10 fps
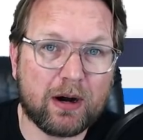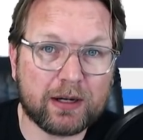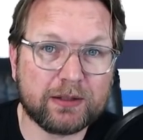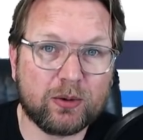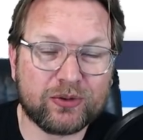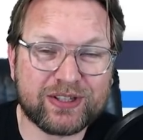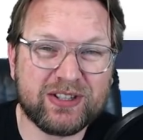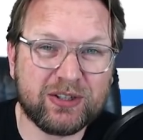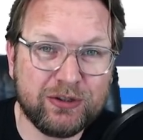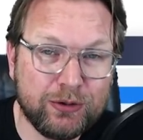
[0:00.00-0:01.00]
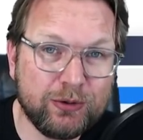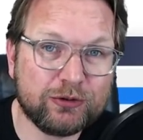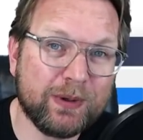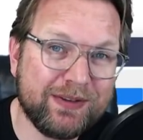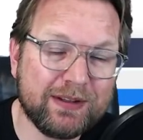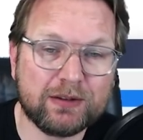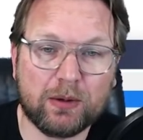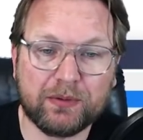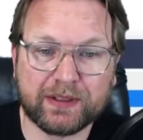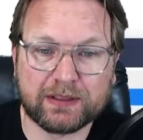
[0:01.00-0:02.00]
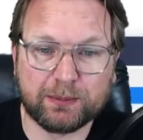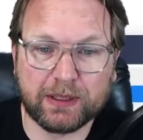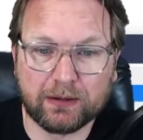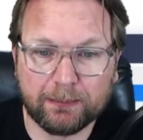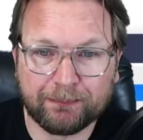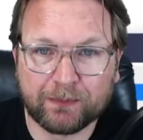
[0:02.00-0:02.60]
articles that you can use with this content spinner.